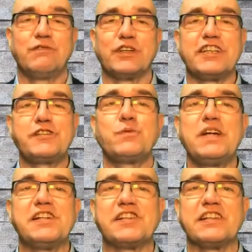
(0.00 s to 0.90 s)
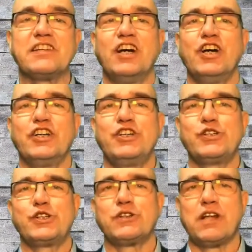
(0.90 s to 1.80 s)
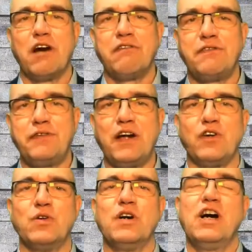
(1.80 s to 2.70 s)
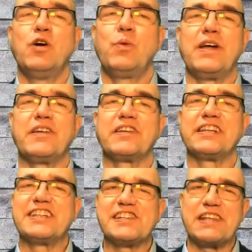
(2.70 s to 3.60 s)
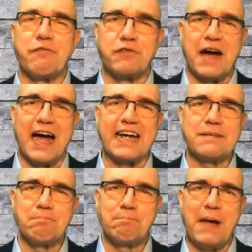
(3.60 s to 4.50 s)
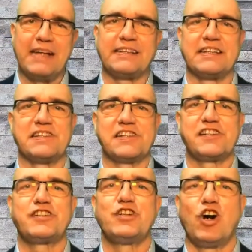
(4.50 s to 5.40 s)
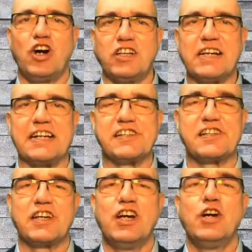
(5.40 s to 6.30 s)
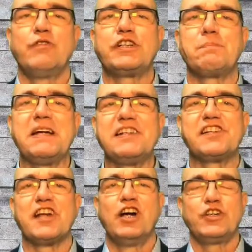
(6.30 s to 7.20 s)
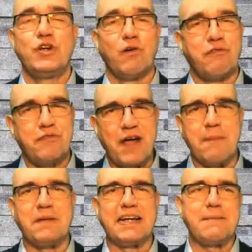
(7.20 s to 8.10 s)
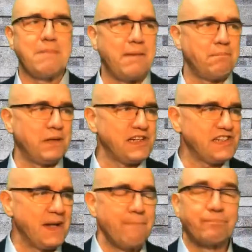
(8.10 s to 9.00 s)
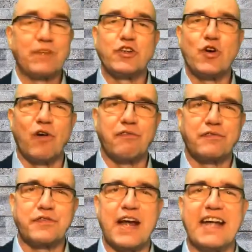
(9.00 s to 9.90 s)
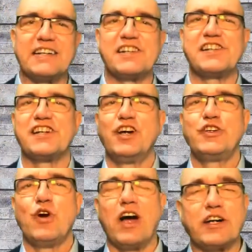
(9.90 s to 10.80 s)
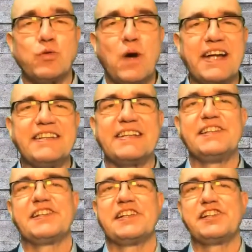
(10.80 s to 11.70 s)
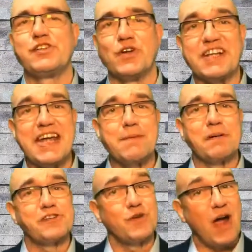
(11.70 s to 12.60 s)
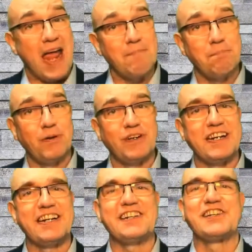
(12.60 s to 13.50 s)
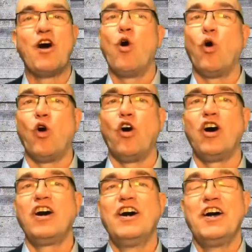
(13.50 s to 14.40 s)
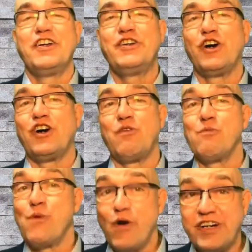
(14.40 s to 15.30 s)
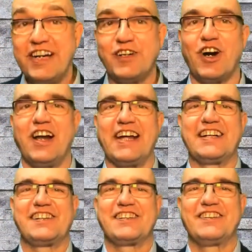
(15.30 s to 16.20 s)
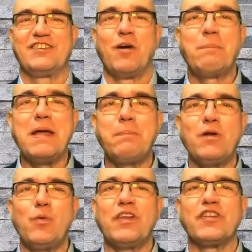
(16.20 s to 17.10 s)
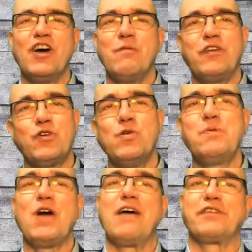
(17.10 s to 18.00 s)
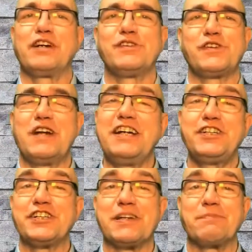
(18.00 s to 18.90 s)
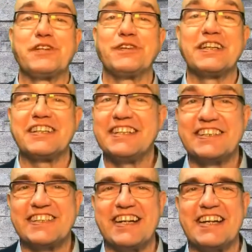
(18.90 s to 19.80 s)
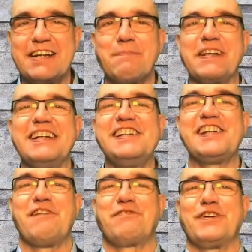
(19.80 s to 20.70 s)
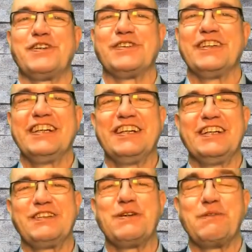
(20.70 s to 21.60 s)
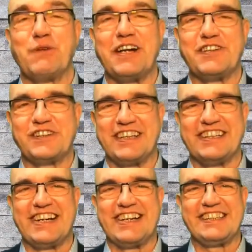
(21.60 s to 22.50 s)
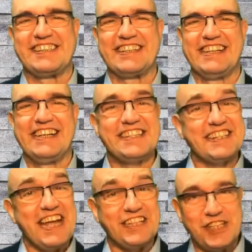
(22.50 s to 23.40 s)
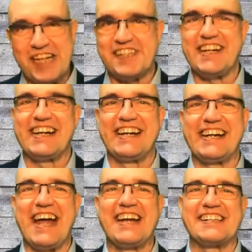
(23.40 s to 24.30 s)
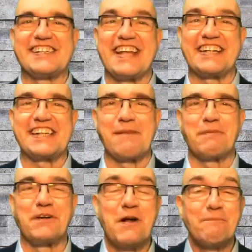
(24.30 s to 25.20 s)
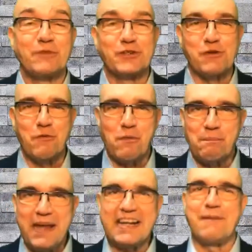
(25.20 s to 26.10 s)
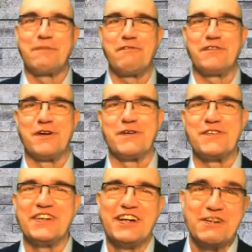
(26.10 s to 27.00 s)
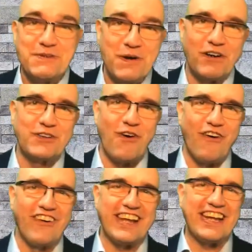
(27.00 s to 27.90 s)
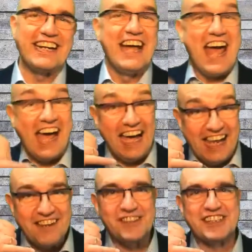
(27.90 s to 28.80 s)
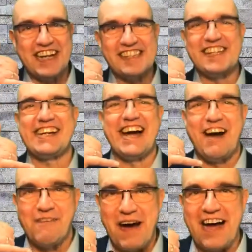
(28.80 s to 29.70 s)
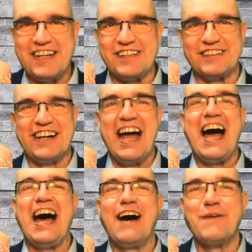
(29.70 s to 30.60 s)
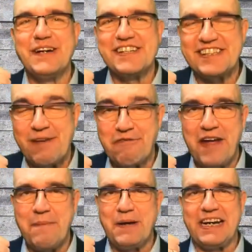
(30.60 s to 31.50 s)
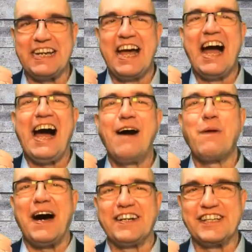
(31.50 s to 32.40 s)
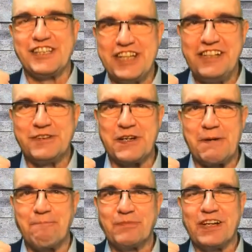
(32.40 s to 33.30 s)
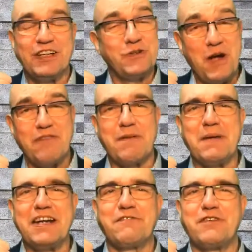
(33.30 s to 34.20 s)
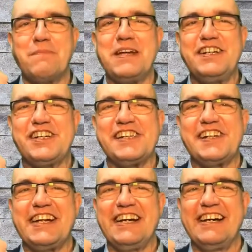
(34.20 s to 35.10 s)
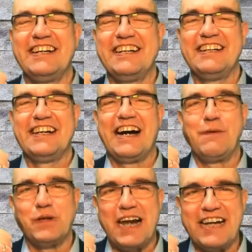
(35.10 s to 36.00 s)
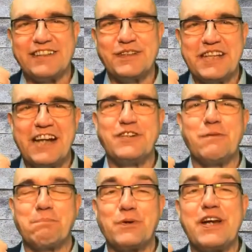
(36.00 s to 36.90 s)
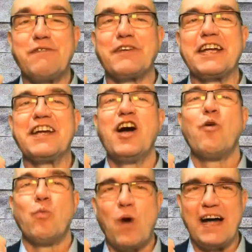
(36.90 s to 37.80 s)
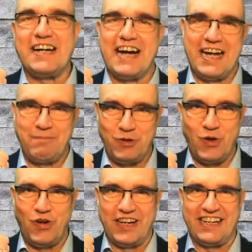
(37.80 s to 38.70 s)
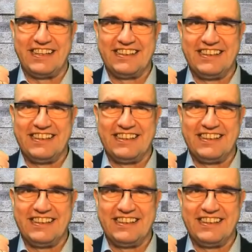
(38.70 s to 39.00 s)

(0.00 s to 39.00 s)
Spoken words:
For this reason, you should follow with these defined patterns your hot list, which means your family members, your friends, your acquaintances, your neighbors, your employees, or your working colleagues, or people with whom you have a close relationship, so that is a little bit easier for you to invite your candidates. Let's take Jessica again as an example. Also, we pick up the phone, you're calling. Hello Jessica, how are you? How is the family? How are the children? Do you have a minute for me, Jessica? I would like to tell you briefly why I'm calling.